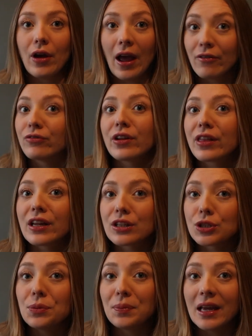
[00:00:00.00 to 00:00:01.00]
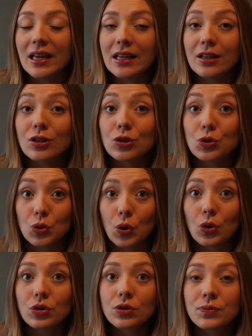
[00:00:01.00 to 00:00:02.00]
everything to be
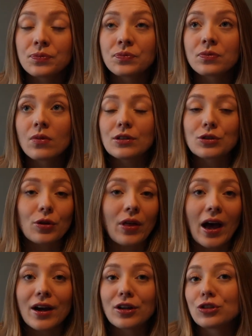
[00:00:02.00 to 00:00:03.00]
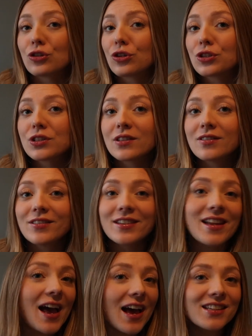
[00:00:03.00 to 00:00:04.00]
done, so that I can just
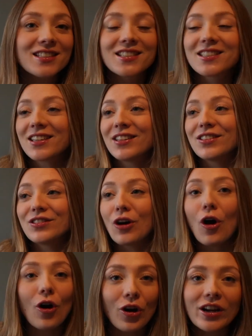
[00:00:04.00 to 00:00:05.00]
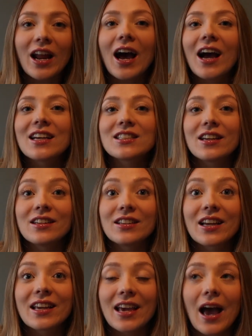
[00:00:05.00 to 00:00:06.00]
nest and organise
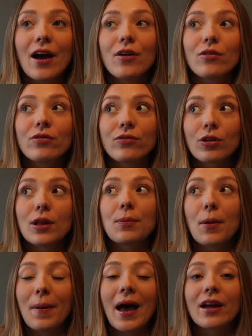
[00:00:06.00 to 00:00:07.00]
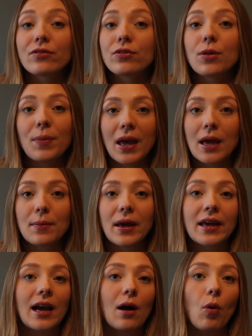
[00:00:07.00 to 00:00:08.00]
and get fully prepared for the
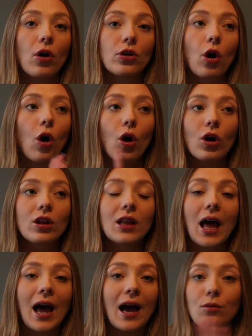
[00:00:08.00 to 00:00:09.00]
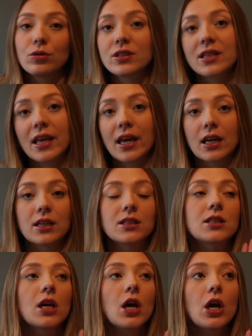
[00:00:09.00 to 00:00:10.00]
baby. I want all house
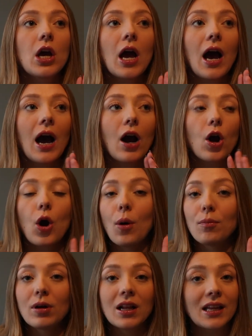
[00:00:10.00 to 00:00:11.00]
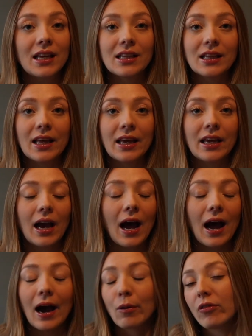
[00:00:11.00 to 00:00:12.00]
things completely
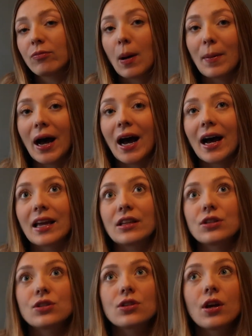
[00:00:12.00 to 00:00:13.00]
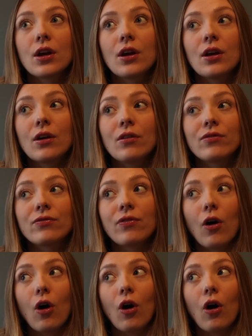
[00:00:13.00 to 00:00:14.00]
out of my mind
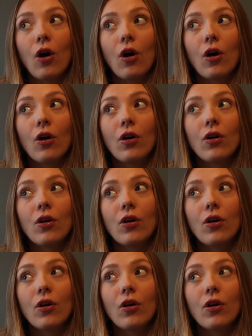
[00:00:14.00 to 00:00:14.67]
for,